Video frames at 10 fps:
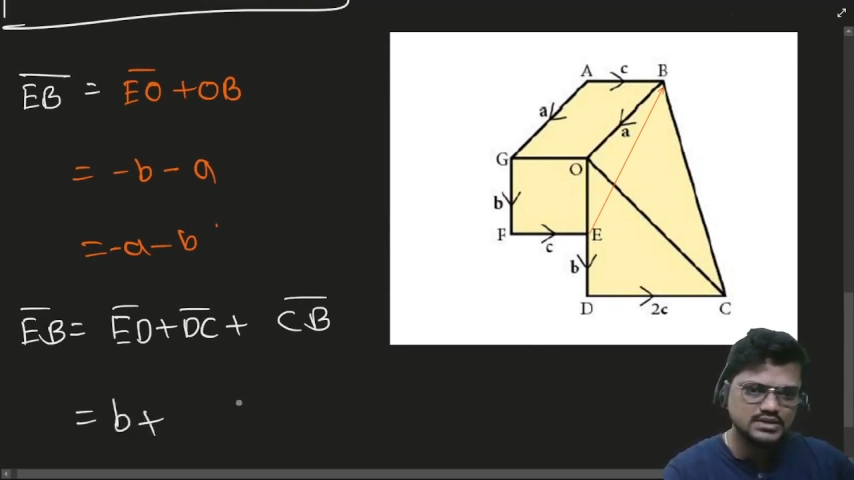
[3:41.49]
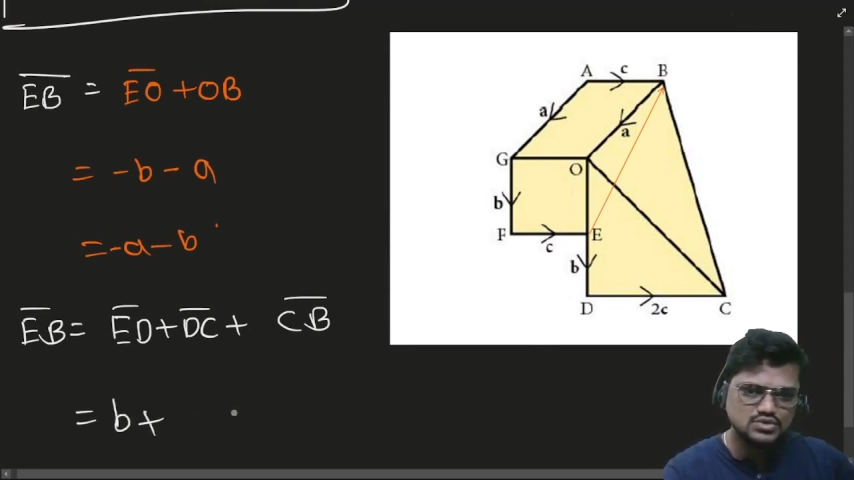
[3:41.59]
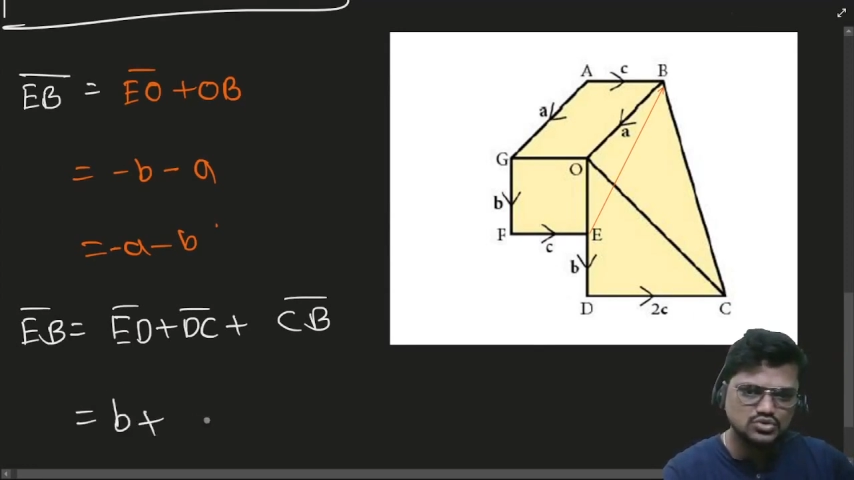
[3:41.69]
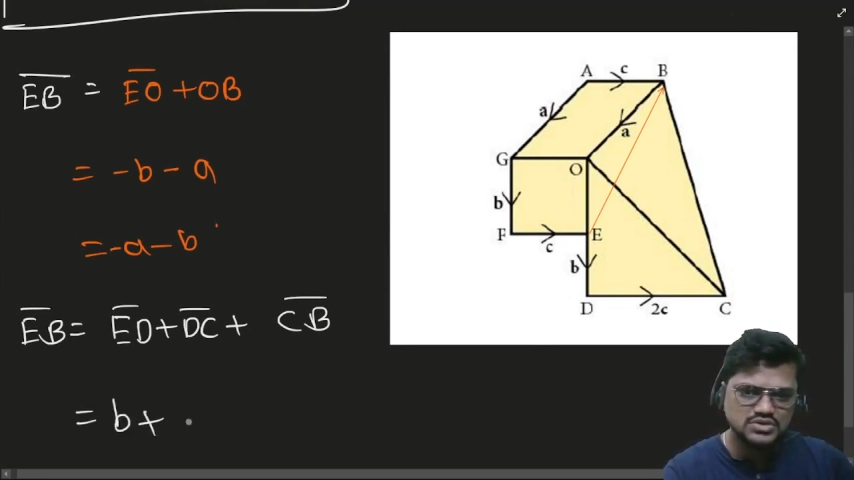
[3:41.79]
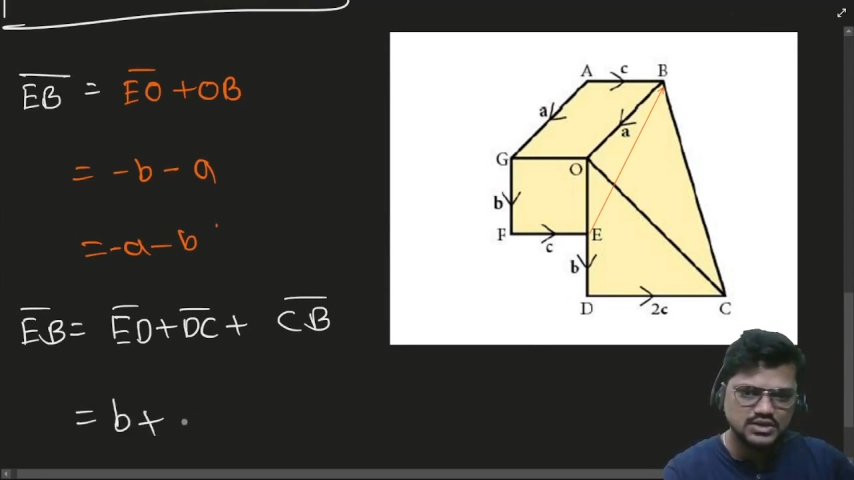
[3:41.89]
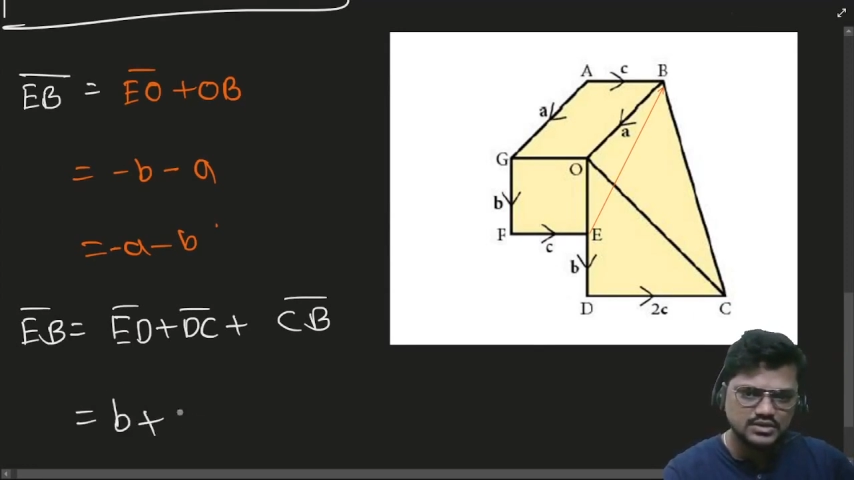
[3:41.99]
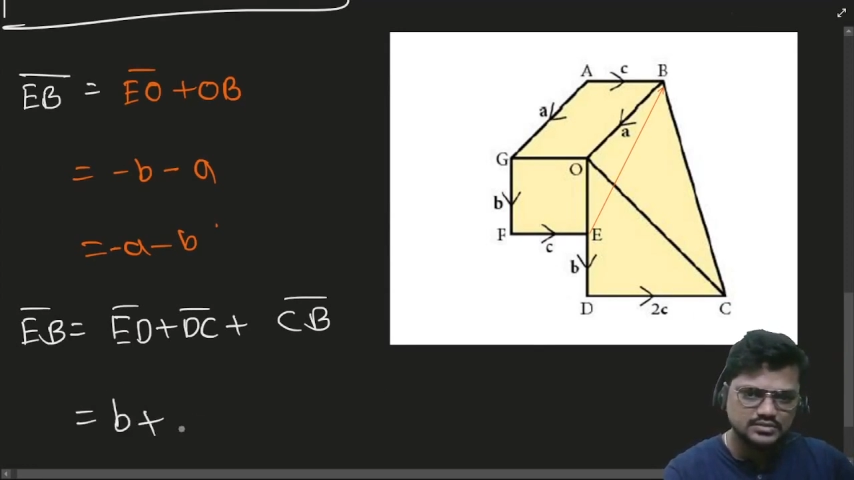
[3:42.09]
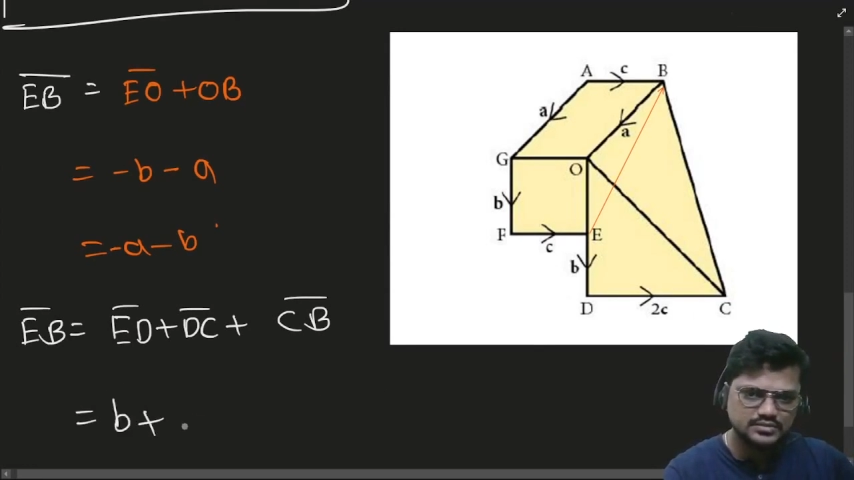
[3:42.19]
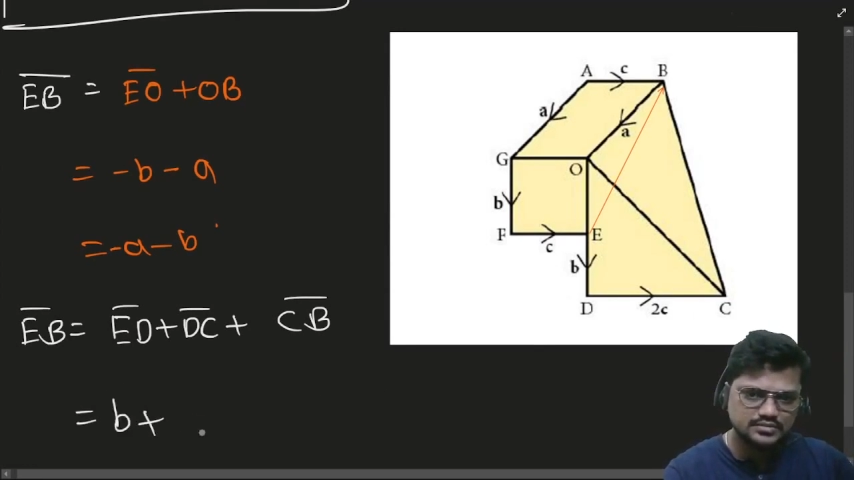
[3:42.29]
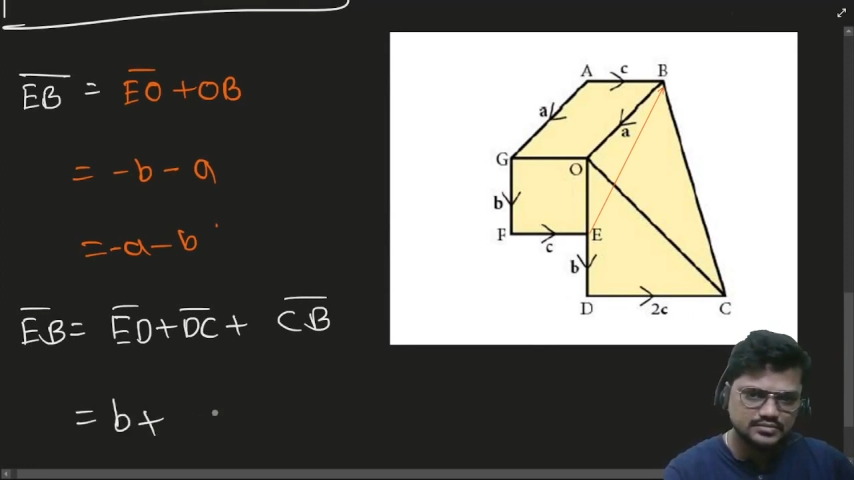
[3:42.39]
2C.
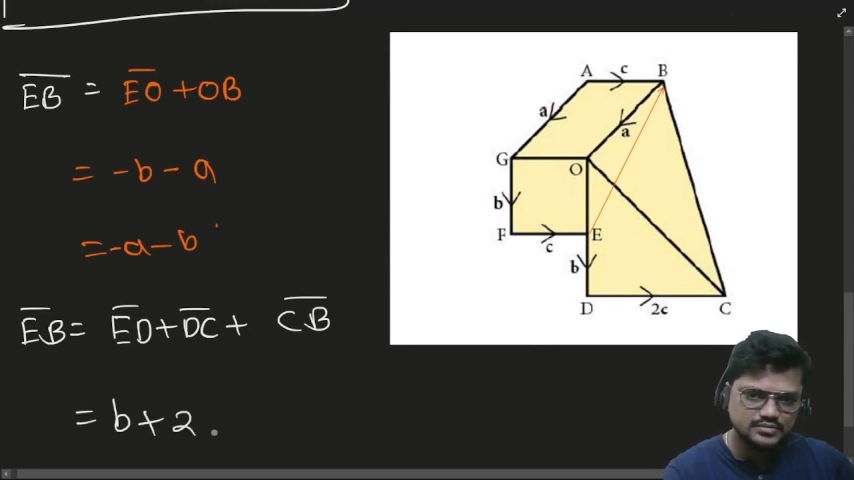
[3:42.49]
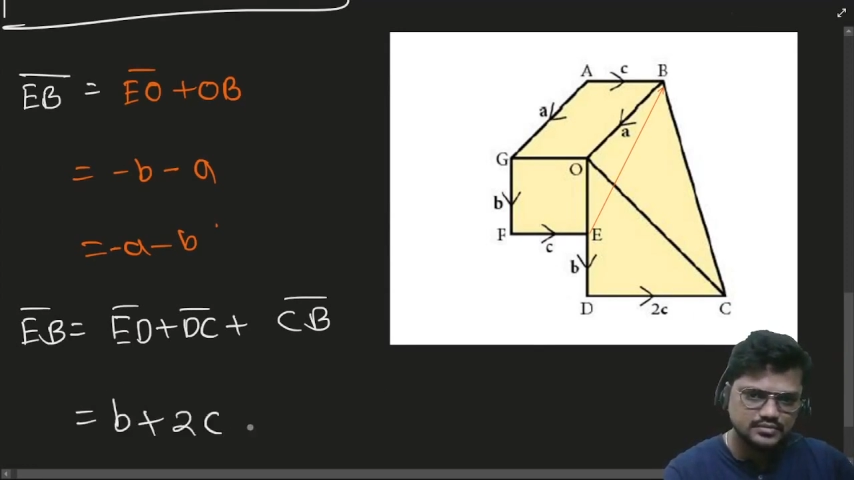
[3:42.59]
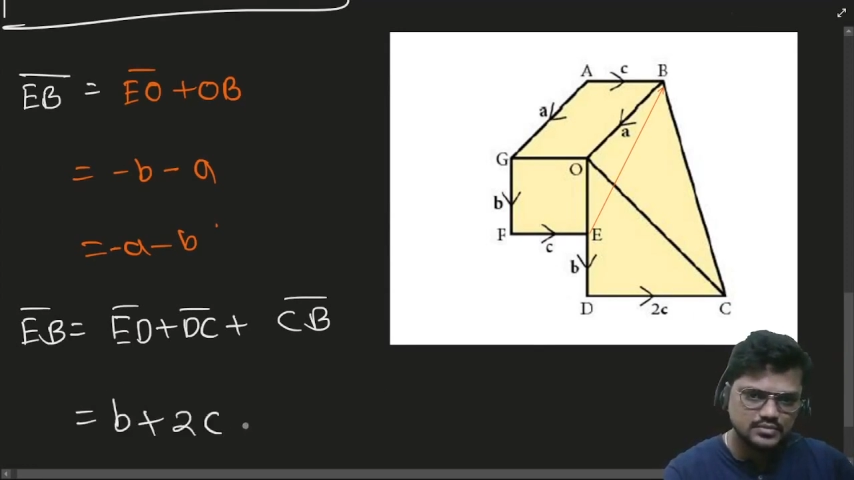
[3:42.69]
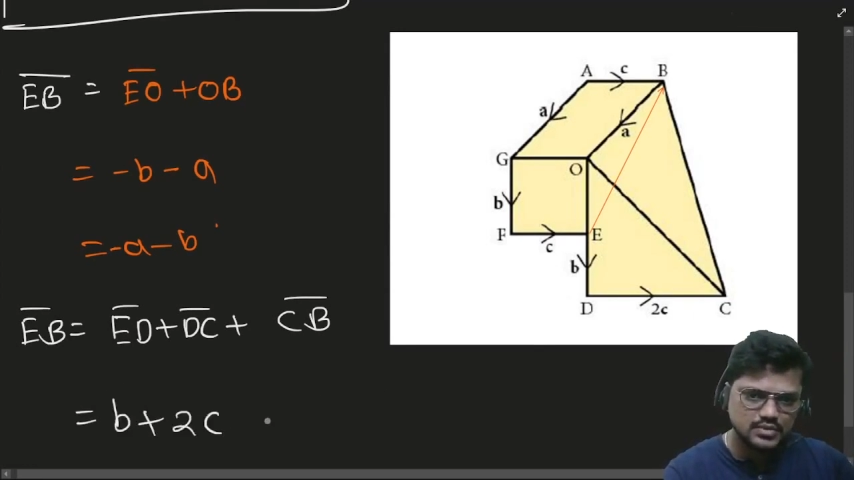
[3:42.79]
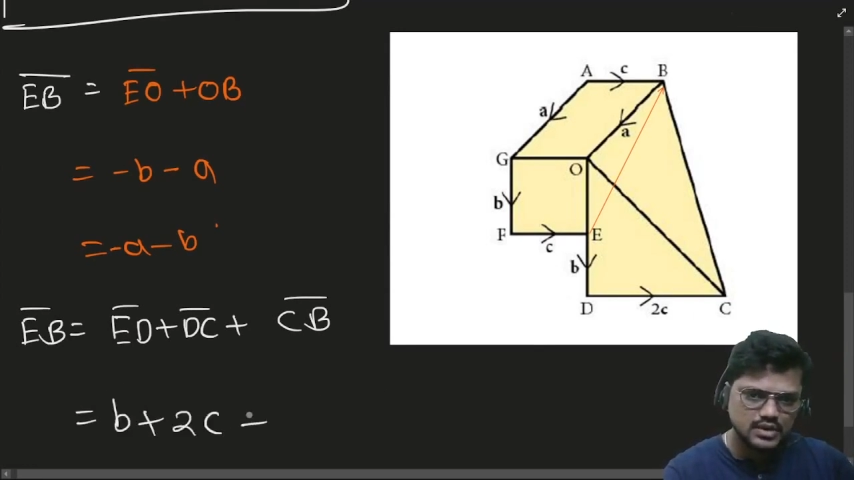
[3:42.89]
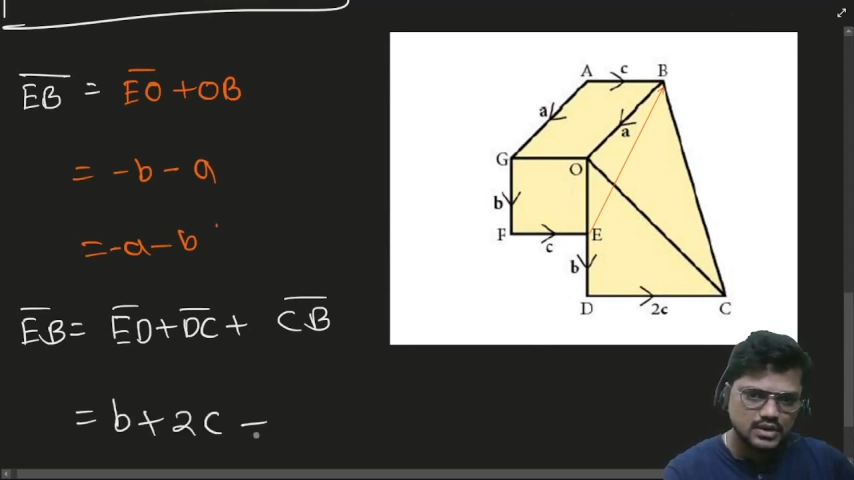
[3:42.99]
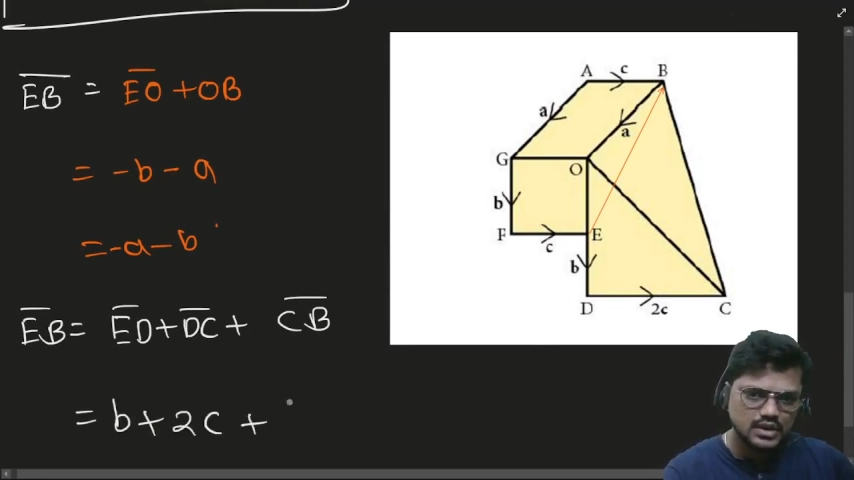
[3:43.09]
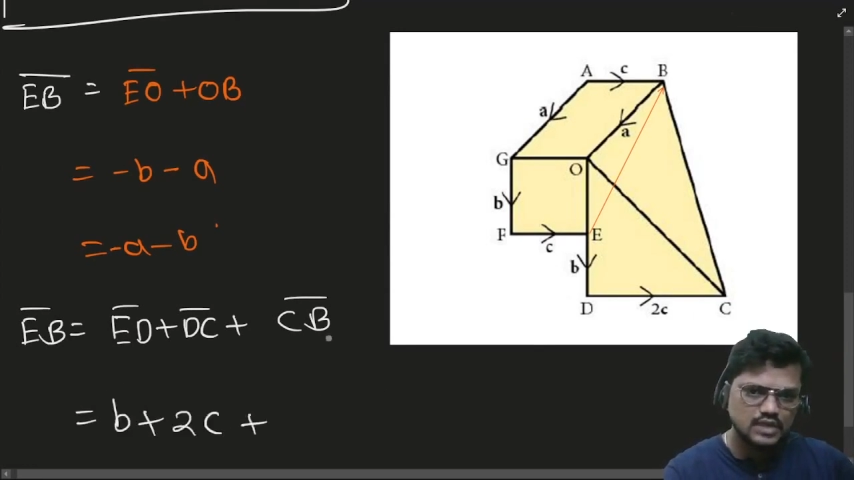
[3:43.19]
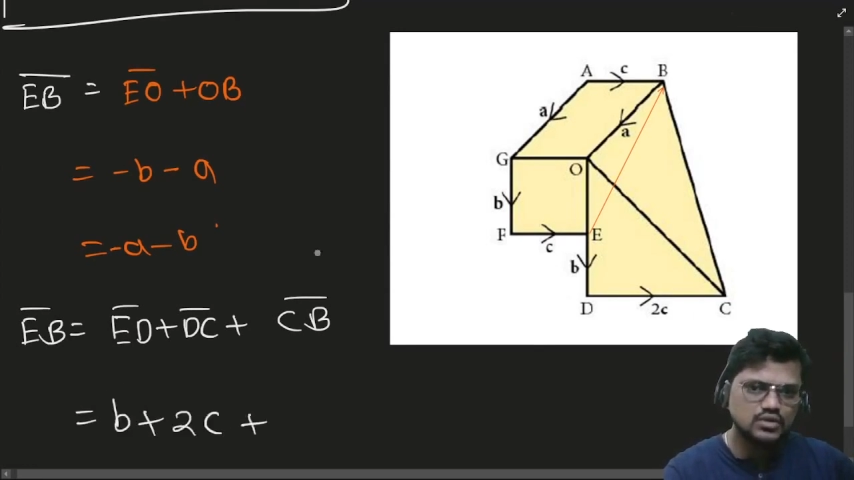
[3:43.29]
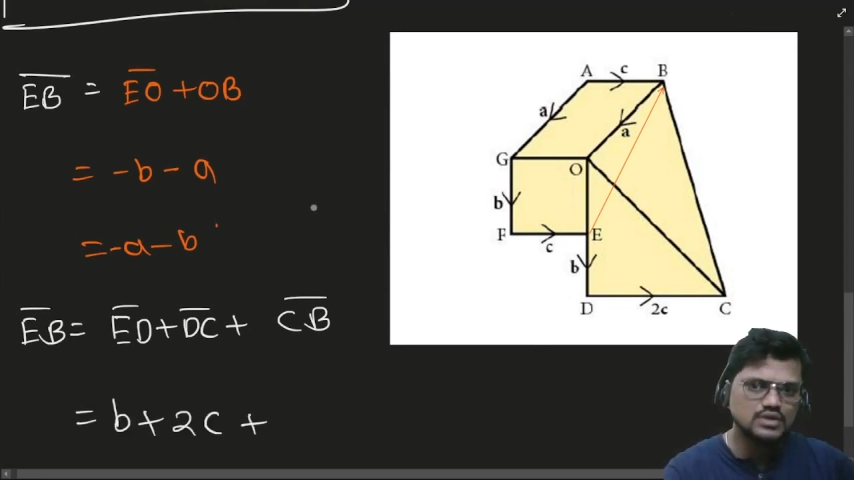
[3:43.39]

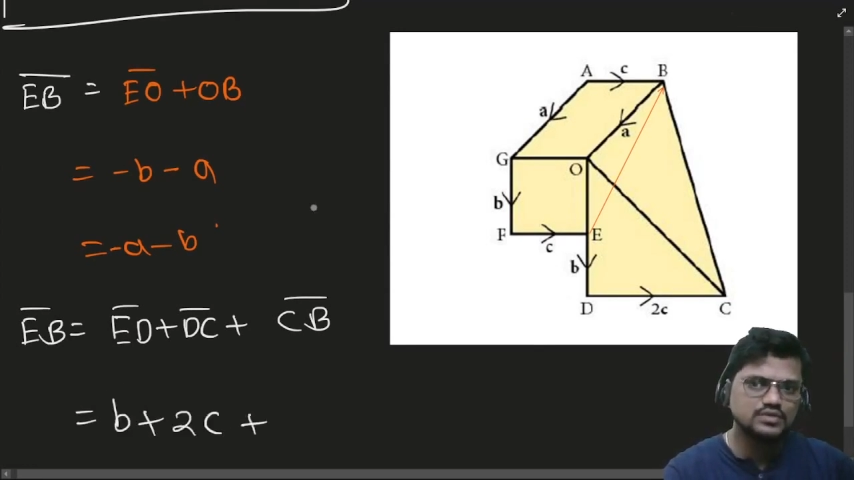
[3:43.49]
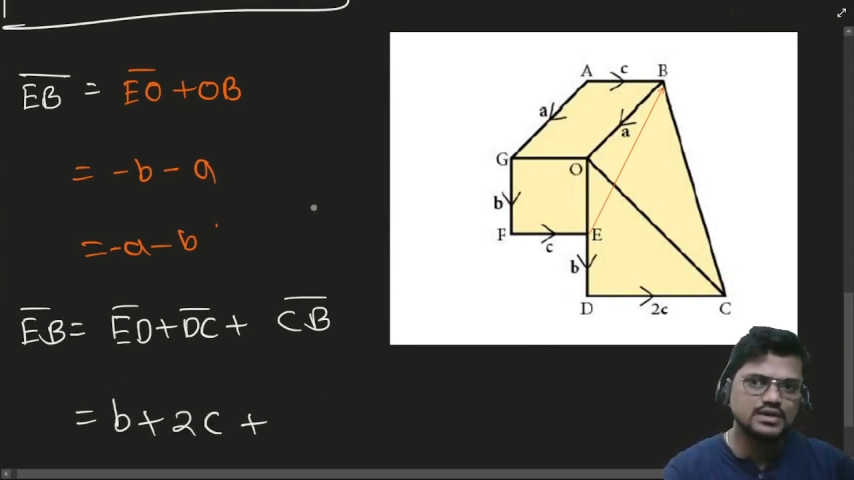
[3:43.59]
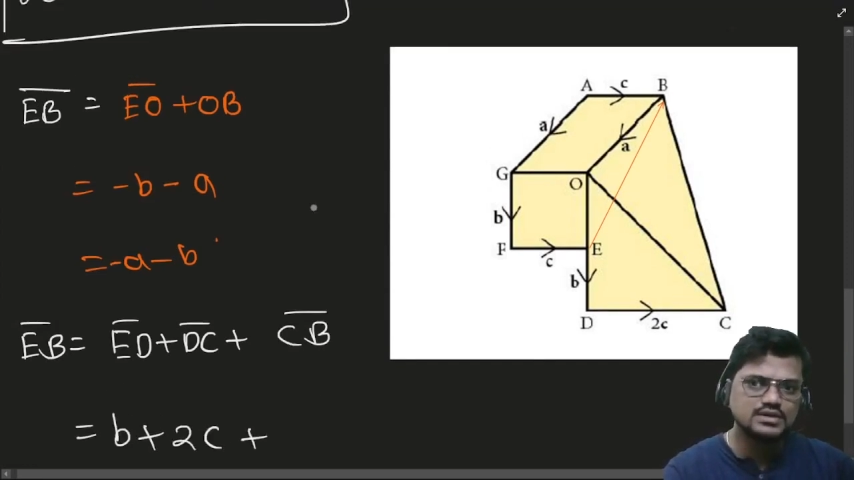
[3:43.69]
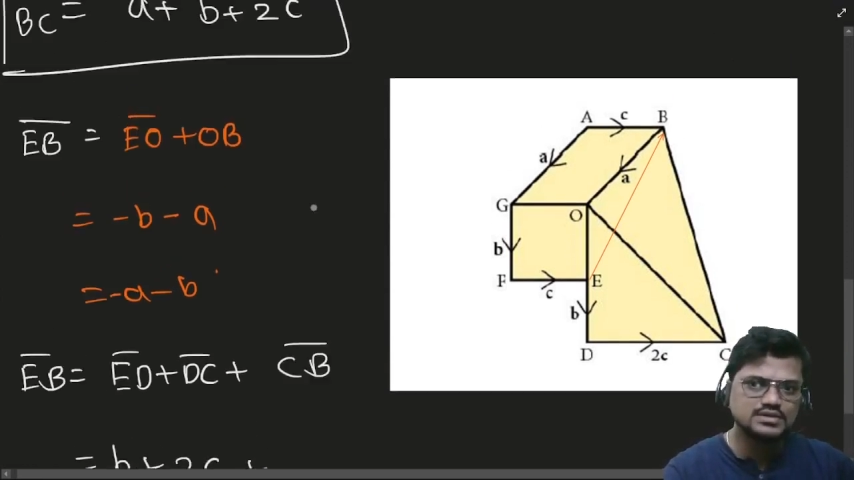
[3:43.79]
And what is vector